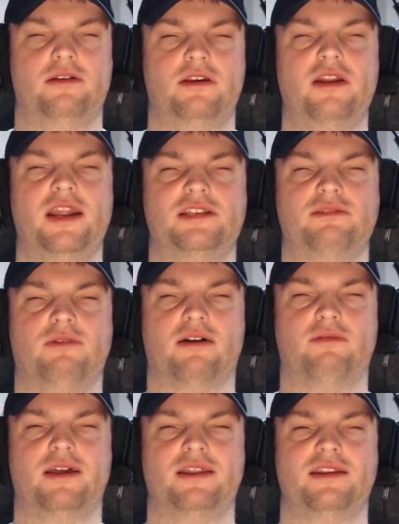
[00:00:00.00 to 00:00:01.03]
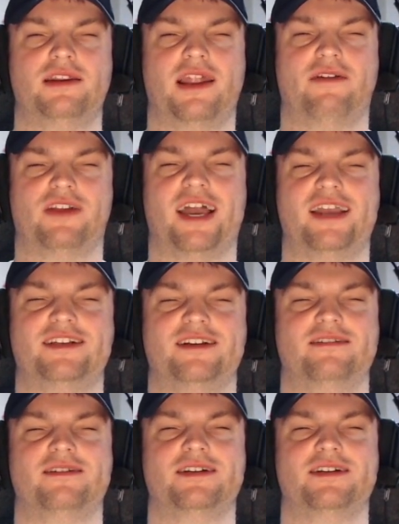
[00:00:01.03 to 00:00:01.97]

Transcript: you need to work with navigation.